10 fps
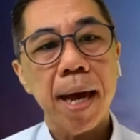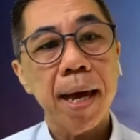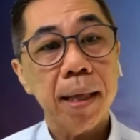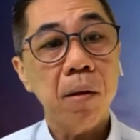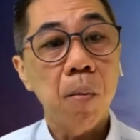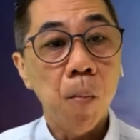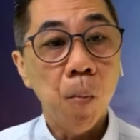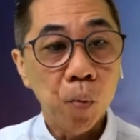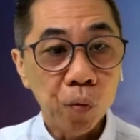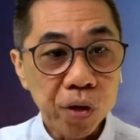and
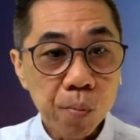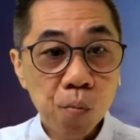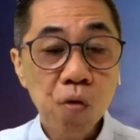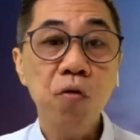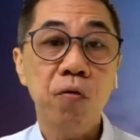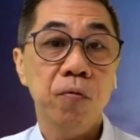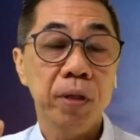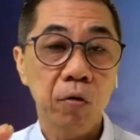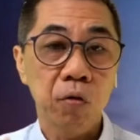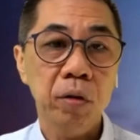remove
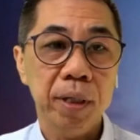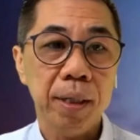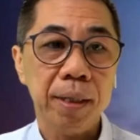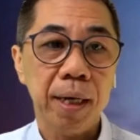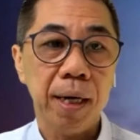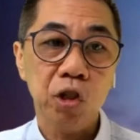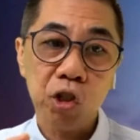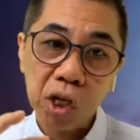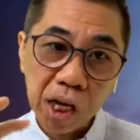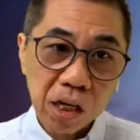the raw data,
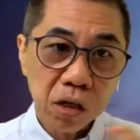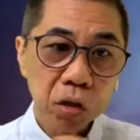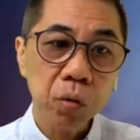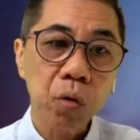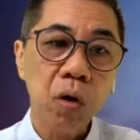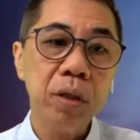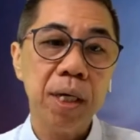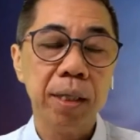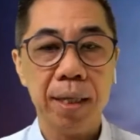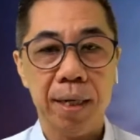change the raw
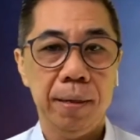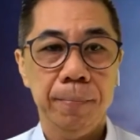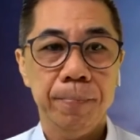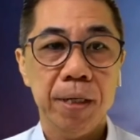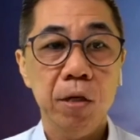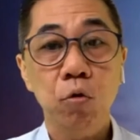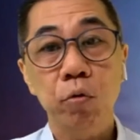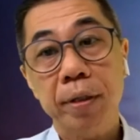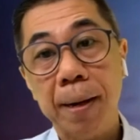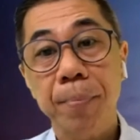data into
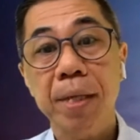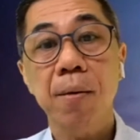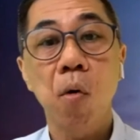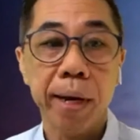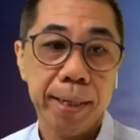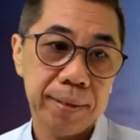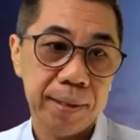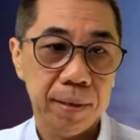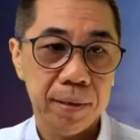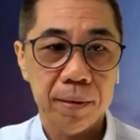something more
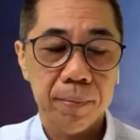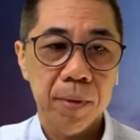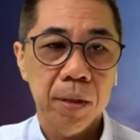exciting.